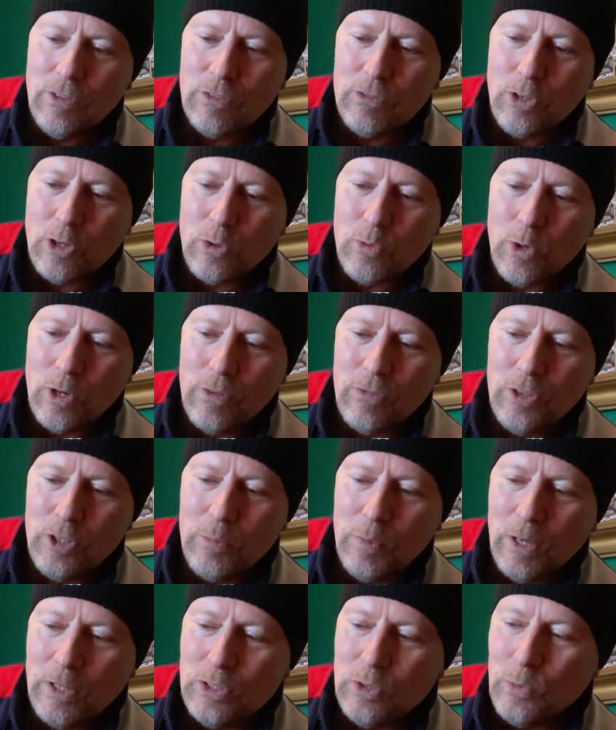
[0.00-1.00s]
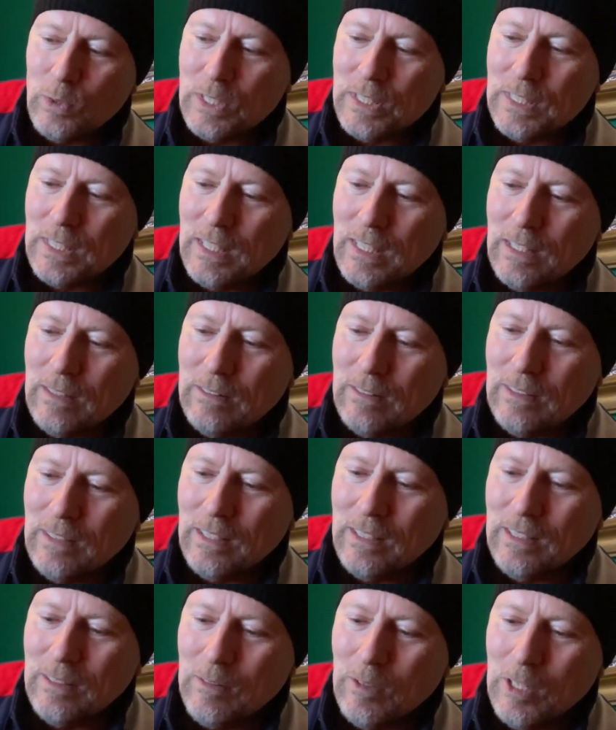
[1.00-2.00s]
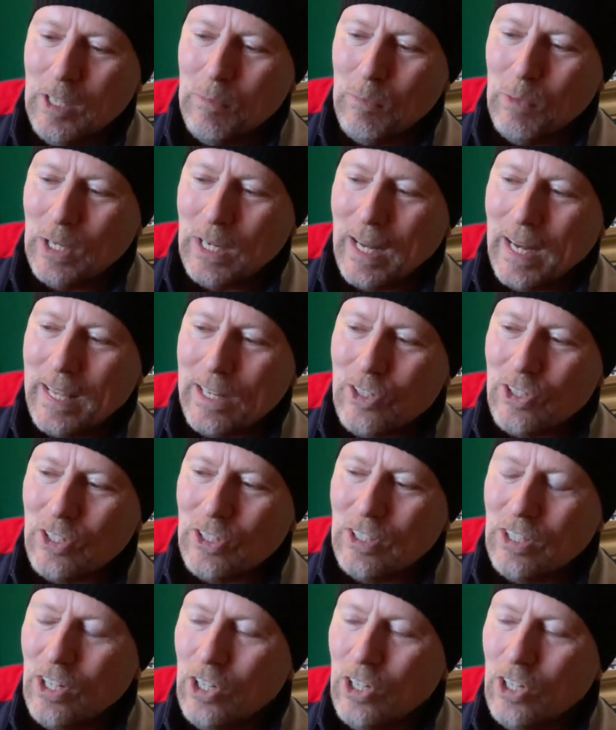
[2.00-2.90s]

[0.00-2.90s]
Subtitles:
I've got quite a few bottles of whiskey in my collection.